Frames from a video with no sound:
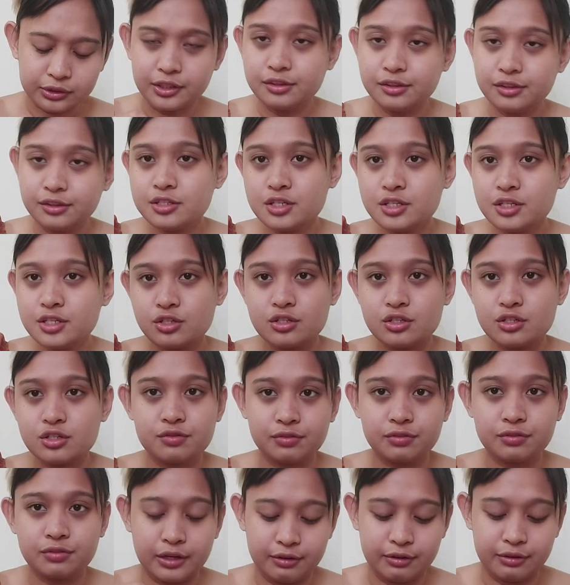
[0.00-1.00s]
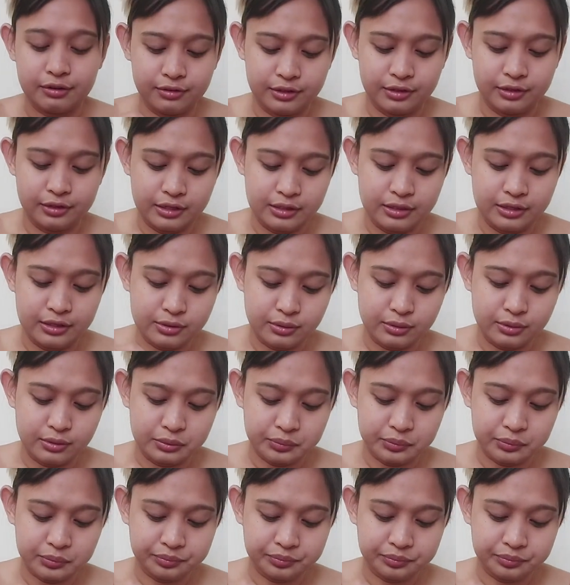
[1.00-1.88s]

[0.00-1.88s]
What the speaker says: And this is just for everyday. So,